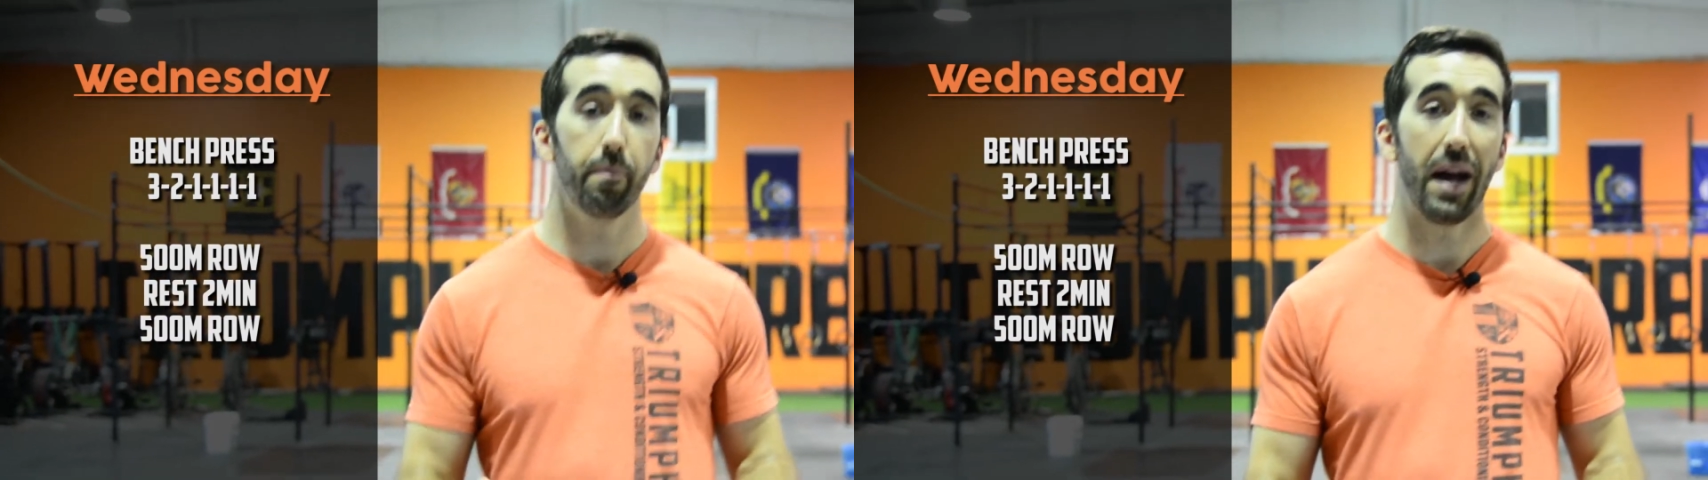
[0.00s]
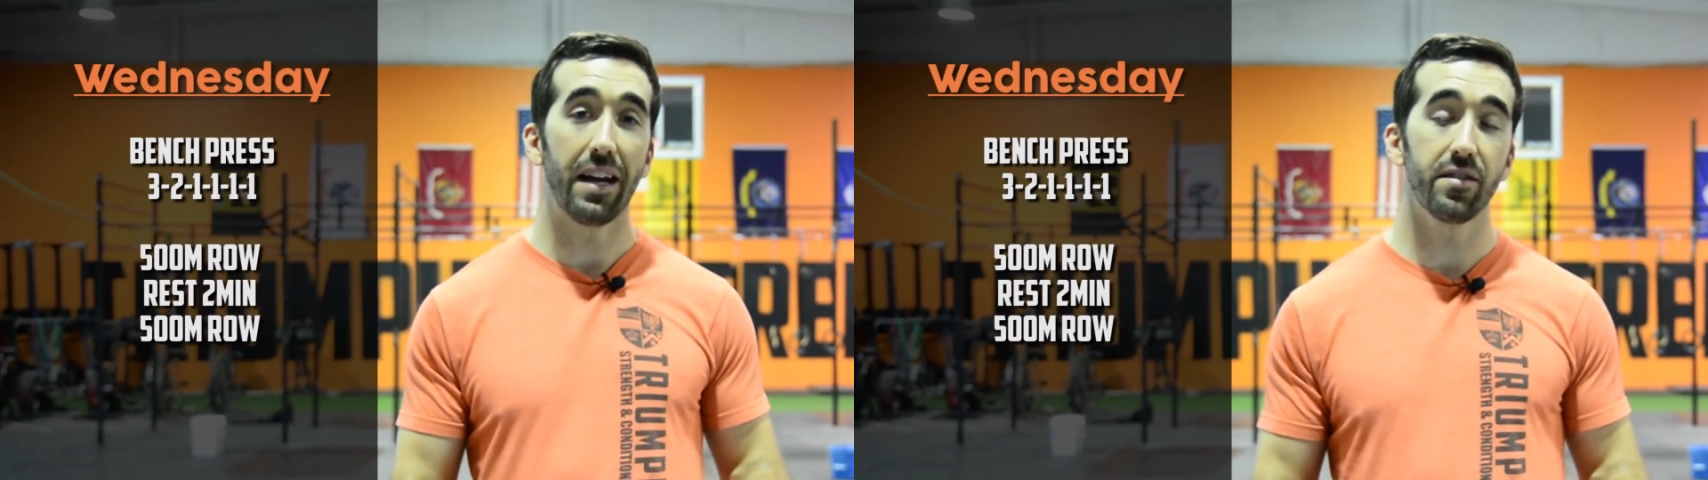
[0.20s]

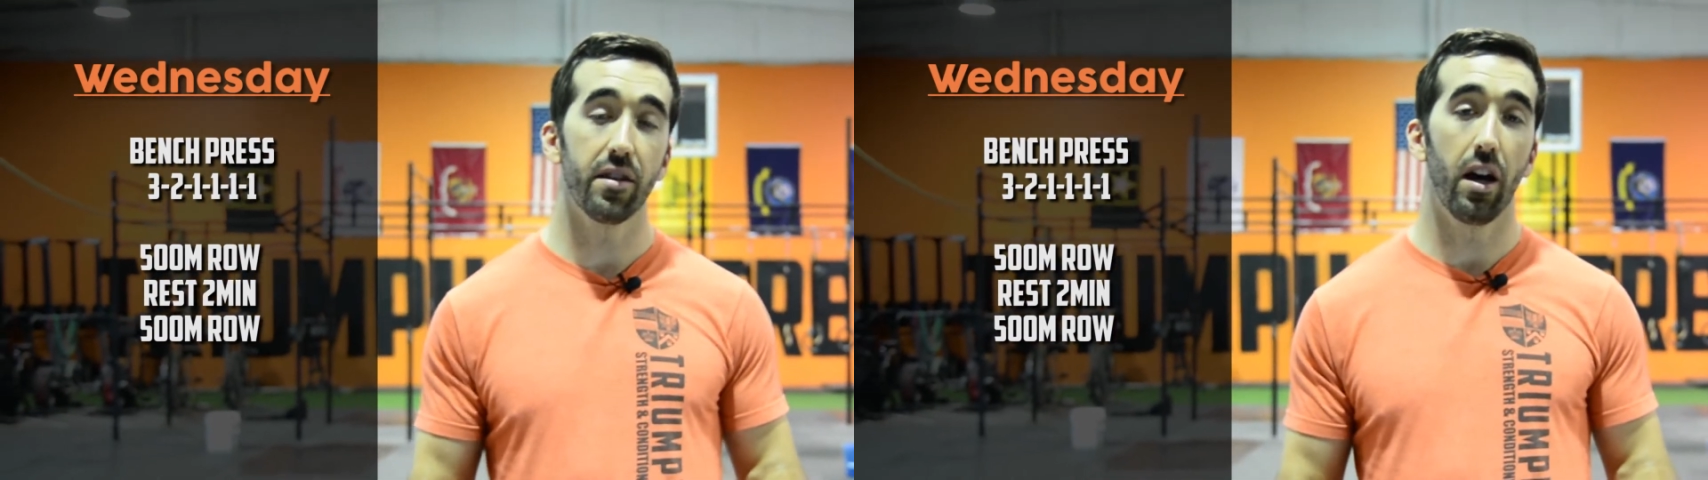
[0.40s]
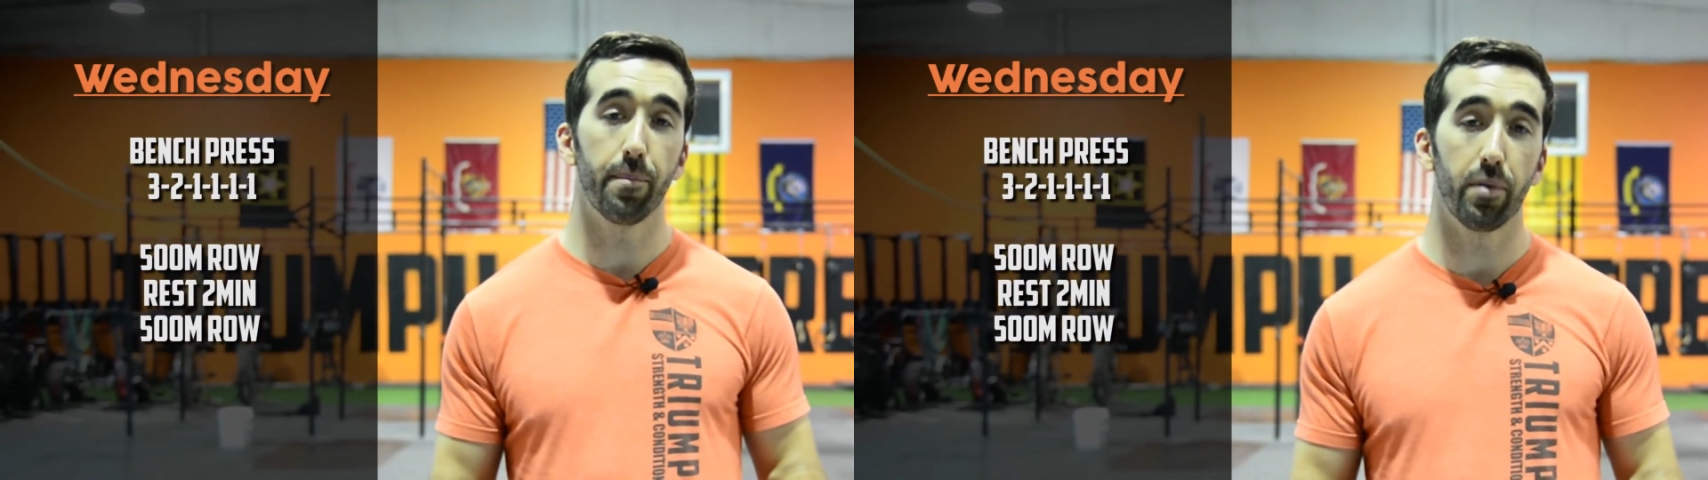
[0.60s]
max
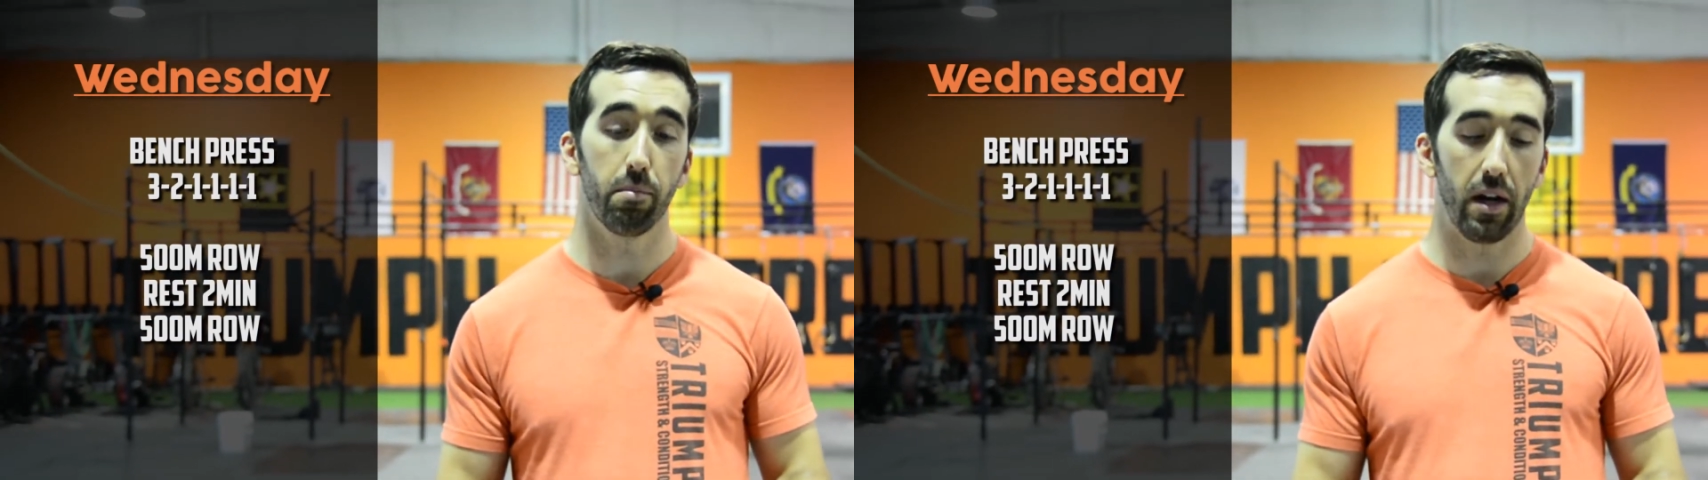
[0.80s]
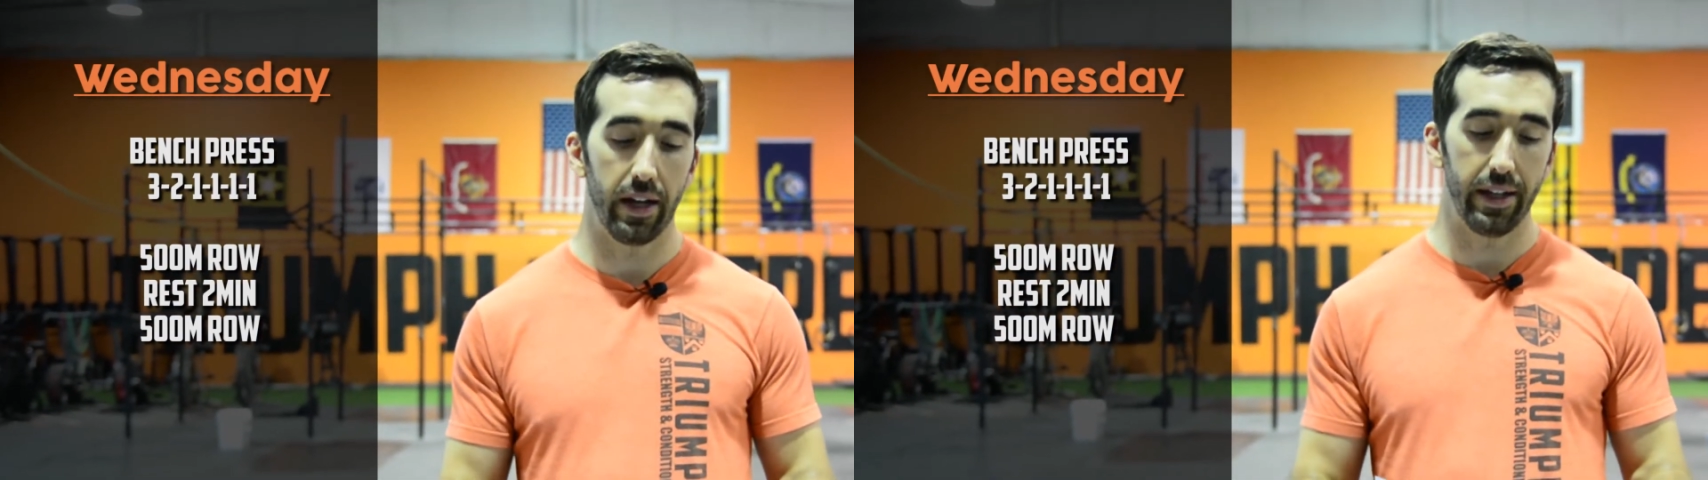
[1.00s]

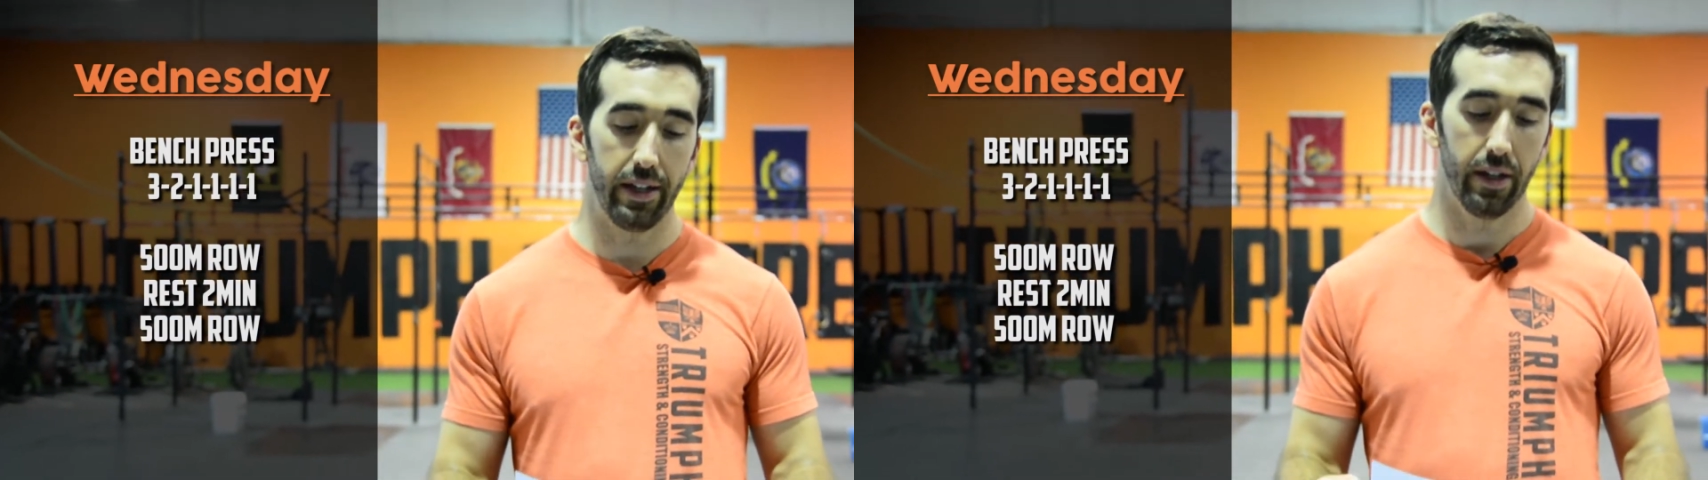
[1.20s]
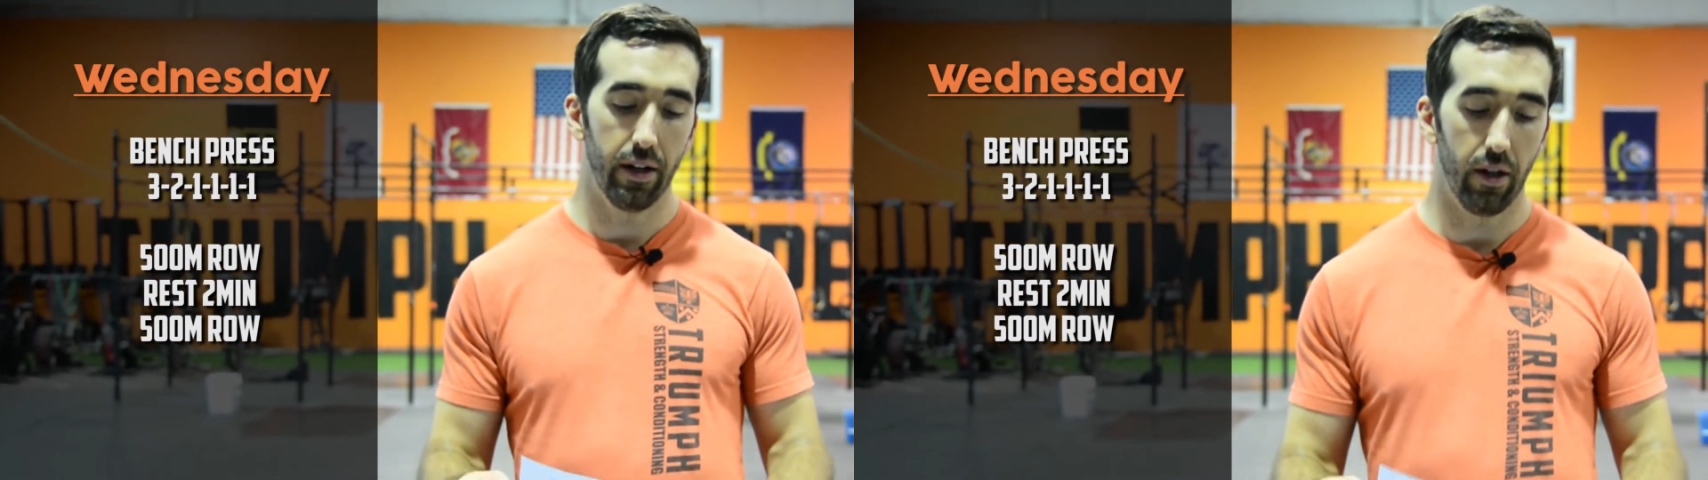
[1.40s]
upper body